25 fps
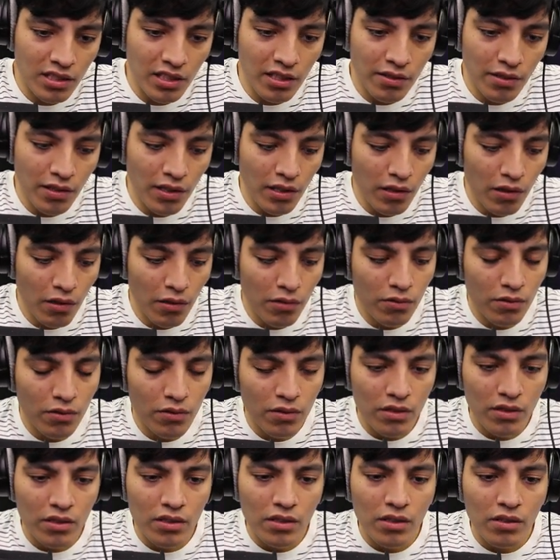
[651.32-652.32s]
Zero,
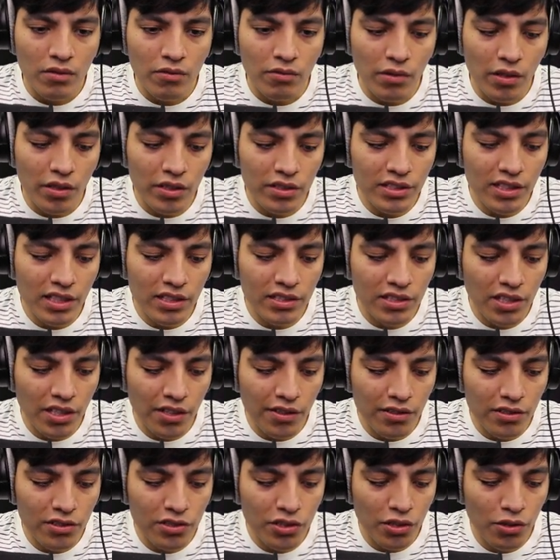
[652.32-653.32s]
what was it?
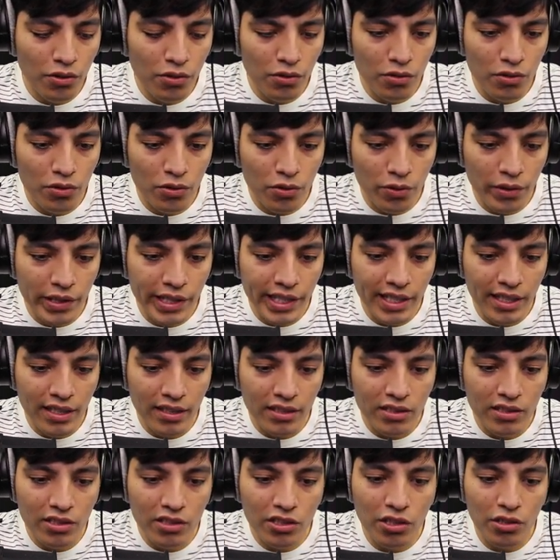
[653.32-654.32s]
Zero, two,
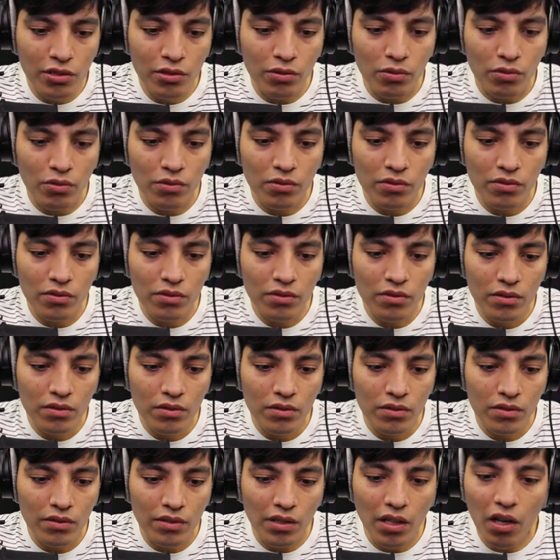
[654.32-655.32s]
three, two.
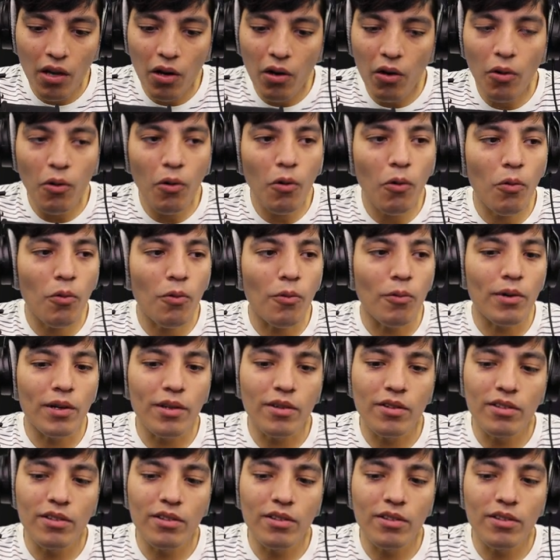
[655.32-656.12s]
No!